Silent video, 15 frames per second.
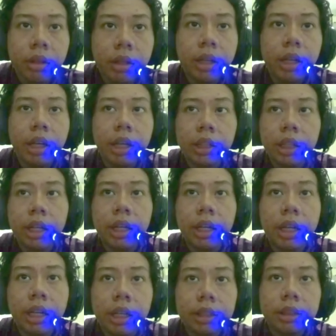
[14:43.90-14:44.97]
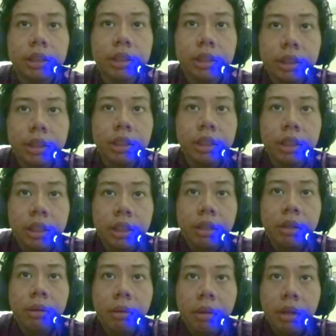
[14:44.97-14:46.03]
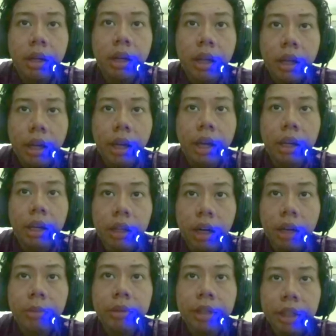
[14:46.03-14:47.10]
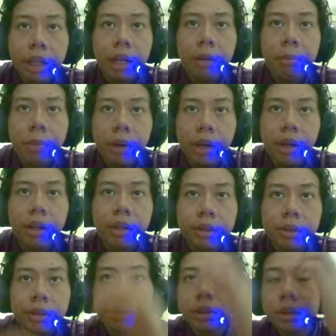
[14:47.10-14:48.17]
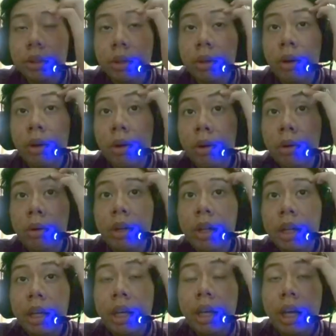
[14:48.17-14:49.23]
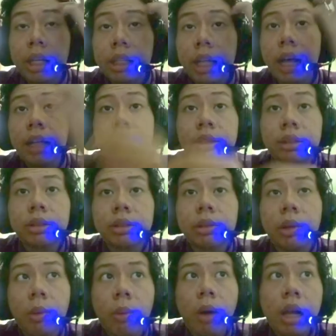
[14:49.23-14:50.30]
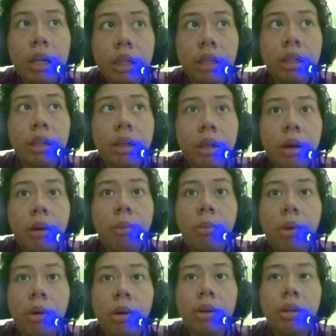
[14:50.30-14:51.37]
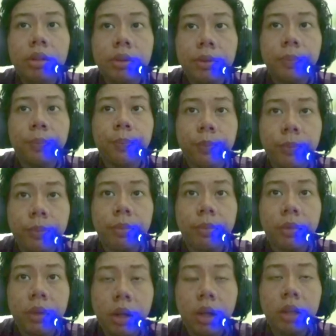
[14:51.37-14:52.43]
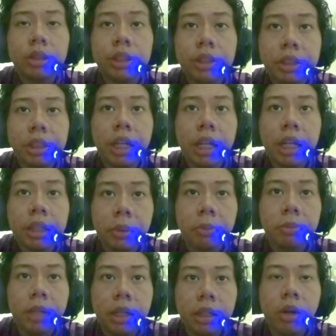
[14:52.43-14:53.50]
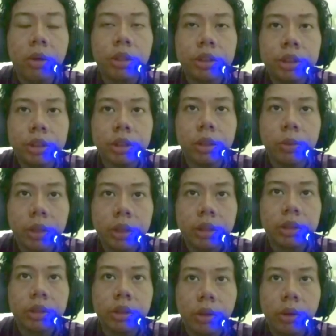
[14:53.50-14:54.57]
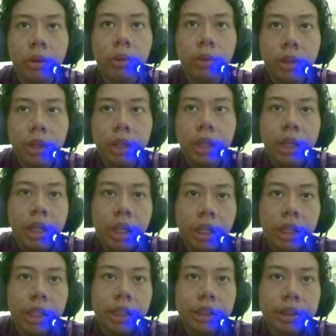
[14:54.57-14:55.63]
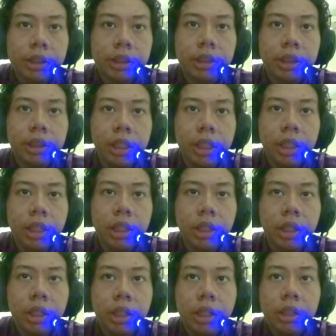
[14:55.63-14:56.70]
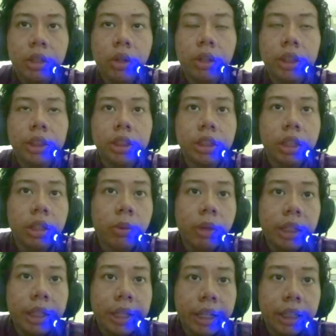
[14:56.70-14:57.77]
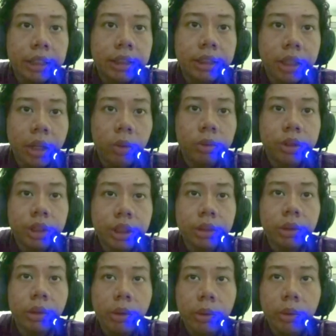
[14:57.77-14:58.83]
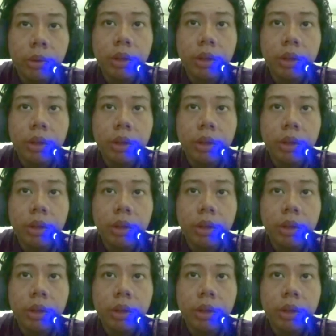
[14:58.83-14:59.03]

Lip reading: It is and carbonate and per, so it has one more oxygen atom than the original one. So it is the original one is CO3, so